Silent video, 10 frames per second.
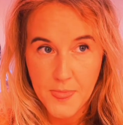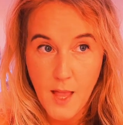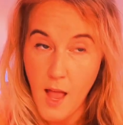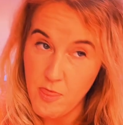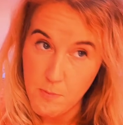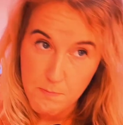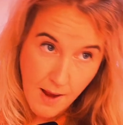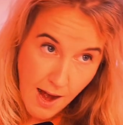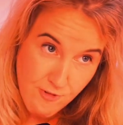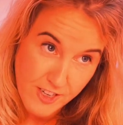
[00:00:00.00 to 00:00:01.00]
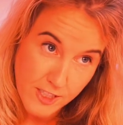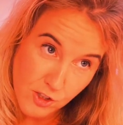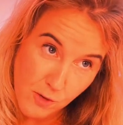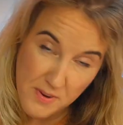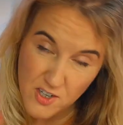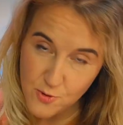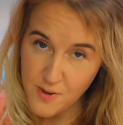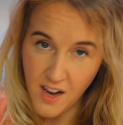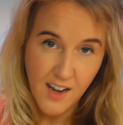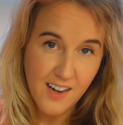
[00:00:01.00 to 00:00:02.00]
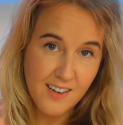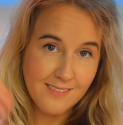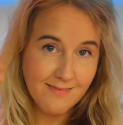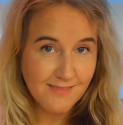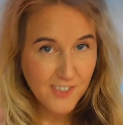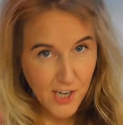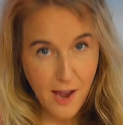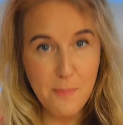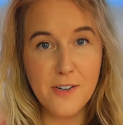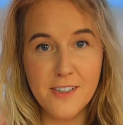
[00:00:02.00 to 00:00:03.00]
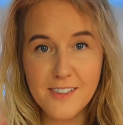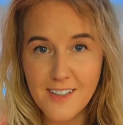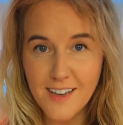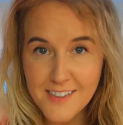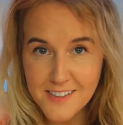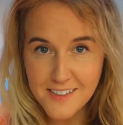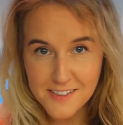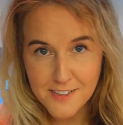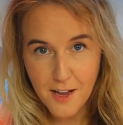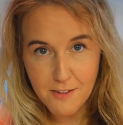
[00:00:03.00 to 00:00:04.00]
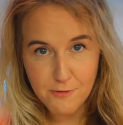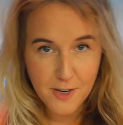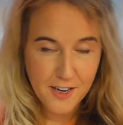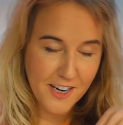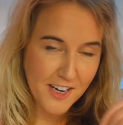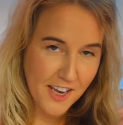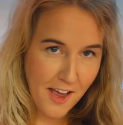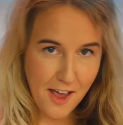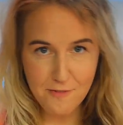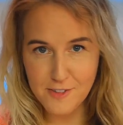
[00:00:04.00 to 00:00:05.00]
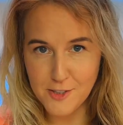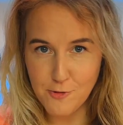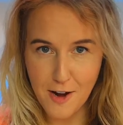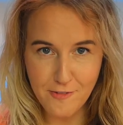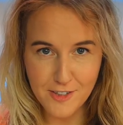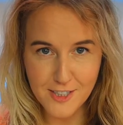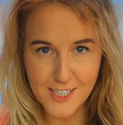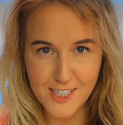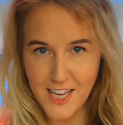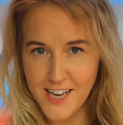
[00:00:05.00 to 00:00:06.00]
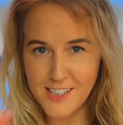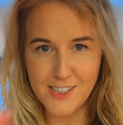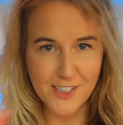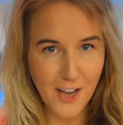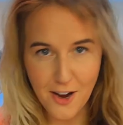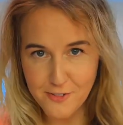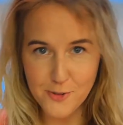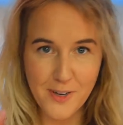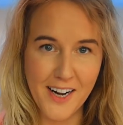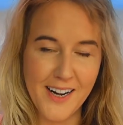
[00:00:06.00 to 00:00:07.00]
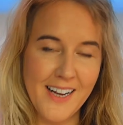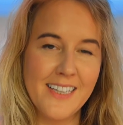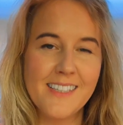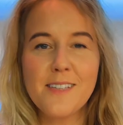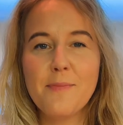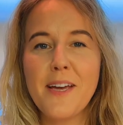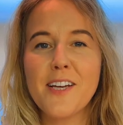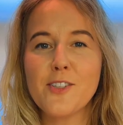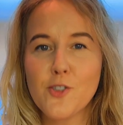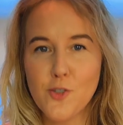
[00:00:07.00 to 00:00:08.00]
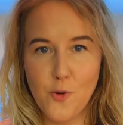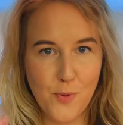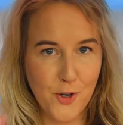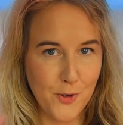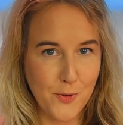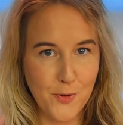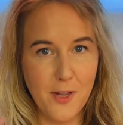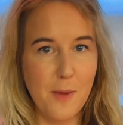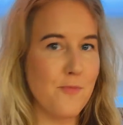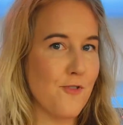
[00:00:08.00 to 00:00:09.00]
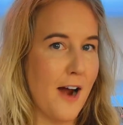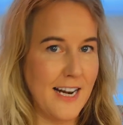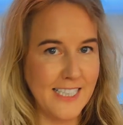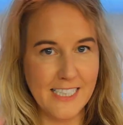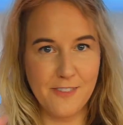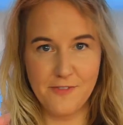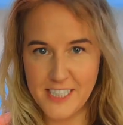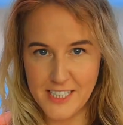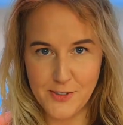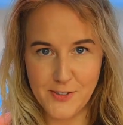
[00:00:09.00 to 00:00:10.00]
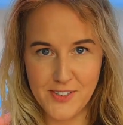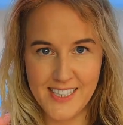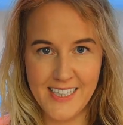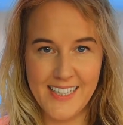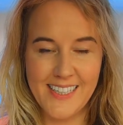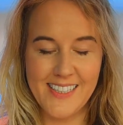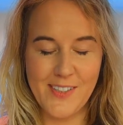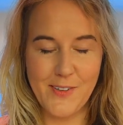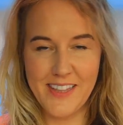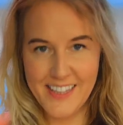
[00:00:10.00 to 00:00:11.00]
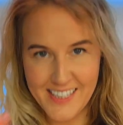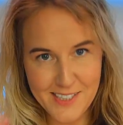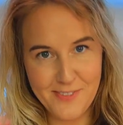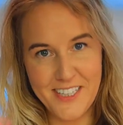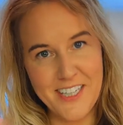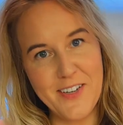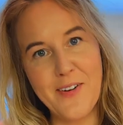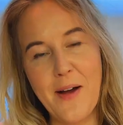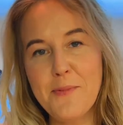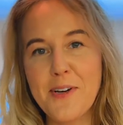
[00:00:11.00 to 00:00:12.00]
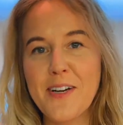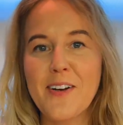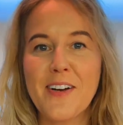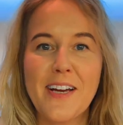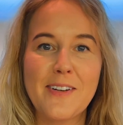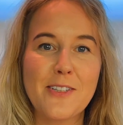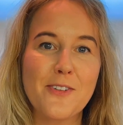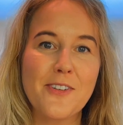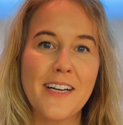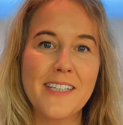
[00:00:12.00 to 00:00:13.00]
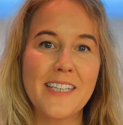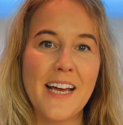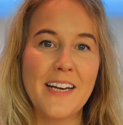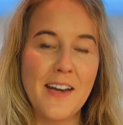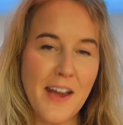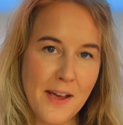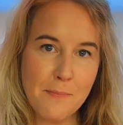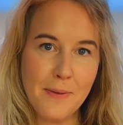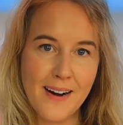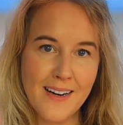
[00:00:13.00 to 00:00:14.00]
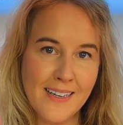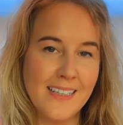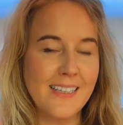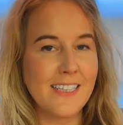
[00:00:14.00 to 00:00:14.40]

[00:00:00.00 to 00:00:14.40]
And the marriage between CapCut's editing software and Canva's graphic design software to make super cool branded videos. So in this video, I'm going to look at how to create a name bar, a